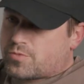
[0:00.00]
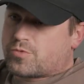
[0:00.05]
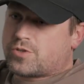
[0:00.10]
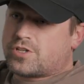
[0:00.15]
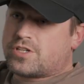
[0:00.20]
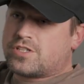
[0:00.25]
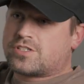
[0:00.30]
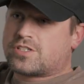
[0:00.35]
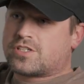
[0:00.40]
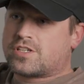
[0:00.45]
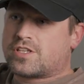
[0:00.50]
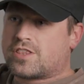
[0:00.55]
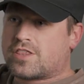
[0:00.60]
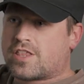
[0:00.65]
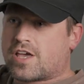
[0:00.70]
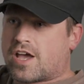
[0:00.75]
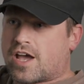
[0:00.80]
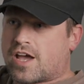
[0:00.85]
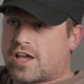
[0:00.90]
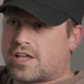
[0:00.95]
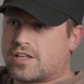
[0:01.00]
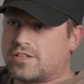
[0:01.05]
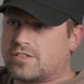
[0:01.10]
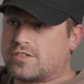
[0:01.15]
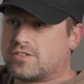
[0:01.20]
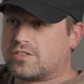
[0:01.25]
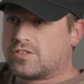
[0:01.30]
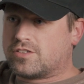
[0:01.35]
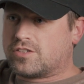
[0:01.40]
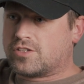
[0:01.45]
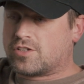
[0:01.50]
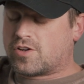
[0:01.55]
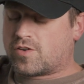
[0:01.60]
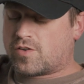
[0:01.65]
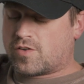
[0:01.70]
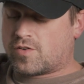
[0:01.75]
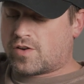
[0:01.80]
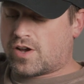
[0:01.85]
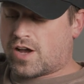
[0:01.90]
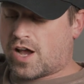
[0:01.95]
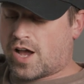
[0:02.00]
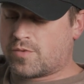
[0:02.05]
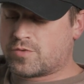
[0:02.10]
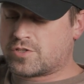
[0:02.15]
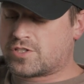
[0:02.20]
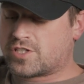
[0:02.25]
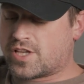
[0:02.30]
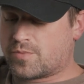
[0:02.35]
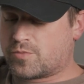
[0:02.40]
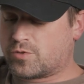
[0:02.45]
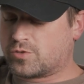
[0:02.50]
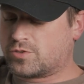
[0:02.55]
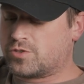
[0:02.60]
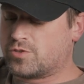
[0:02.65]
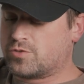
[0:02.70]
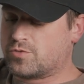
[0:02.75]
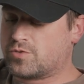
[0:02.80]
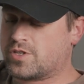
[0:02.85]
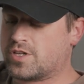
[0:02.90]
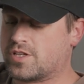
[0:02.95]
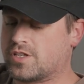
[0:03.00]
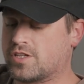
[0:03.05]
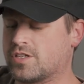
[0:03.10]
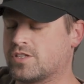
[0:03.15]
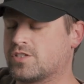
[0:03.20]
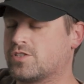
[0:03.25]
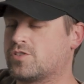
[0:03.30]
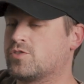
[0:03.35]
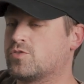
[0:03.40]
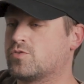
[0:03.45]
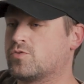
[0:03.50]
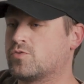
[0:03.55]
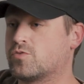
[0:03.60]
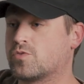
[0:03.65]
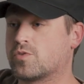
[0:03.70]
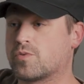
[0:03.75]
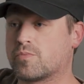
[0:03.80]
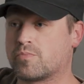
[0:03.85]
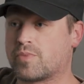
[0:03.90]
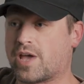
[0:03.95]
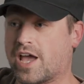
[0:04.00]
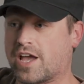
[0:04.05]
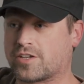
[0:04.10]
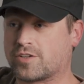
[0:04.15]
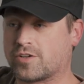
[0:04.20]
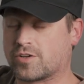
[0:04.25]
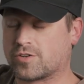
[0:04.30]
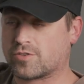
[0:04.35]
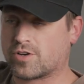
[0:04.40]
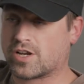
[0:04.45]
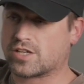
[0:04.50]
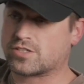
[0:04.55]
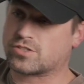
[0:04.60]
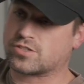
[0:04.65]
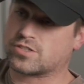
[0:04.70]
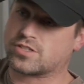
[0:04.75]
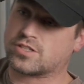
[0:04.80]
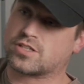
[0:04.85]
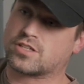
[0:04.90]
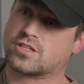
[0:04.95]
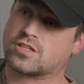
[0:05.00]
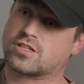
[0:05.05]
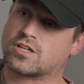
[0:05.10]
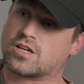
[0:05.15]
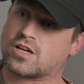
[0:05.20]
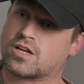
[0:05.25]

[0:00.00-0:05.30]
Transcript: reason that, I was able to get into backyard wrestling